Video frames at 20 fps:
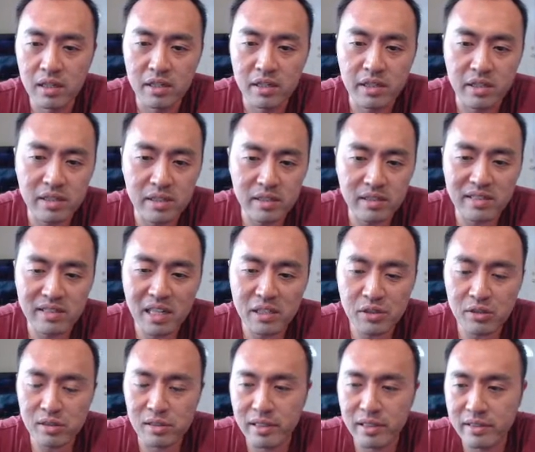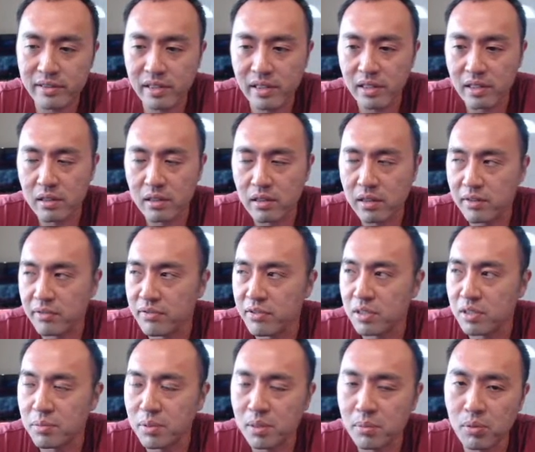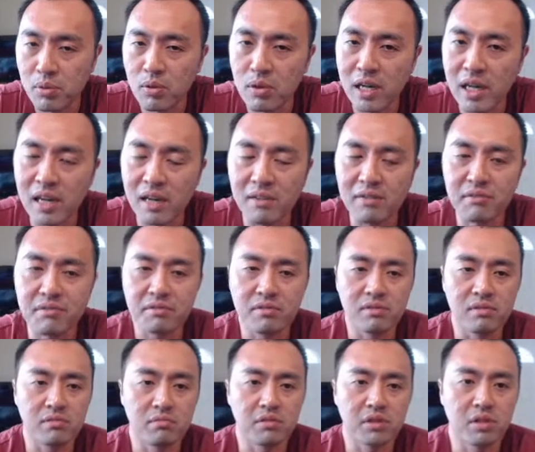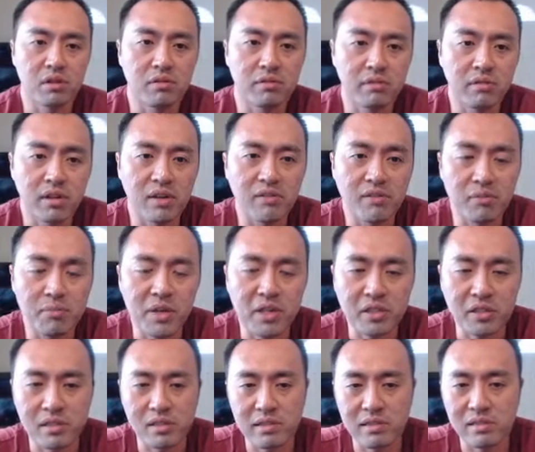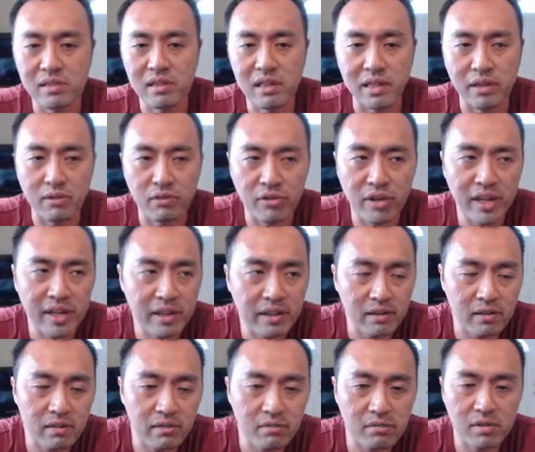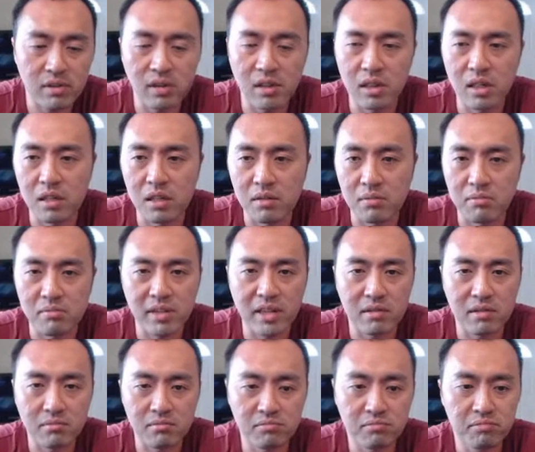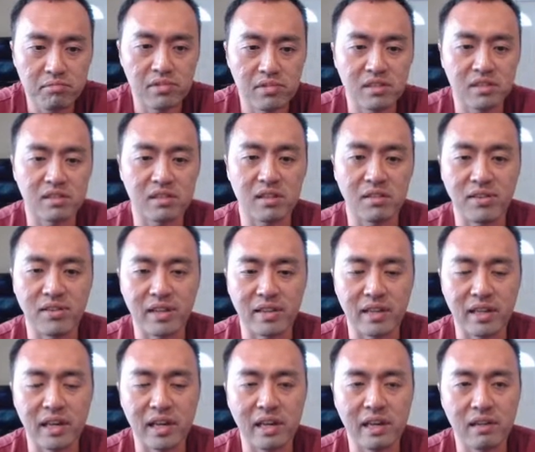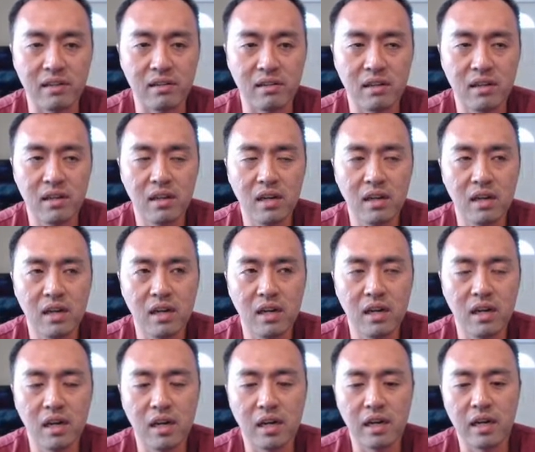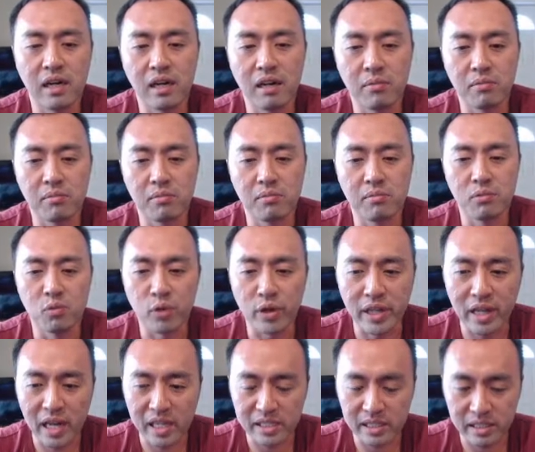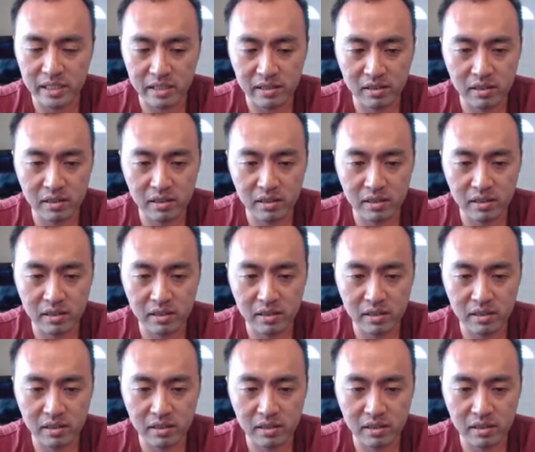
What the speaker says: it's not just LinkedIn. If these people have their information listed like Reddit and stuff like that, we can actually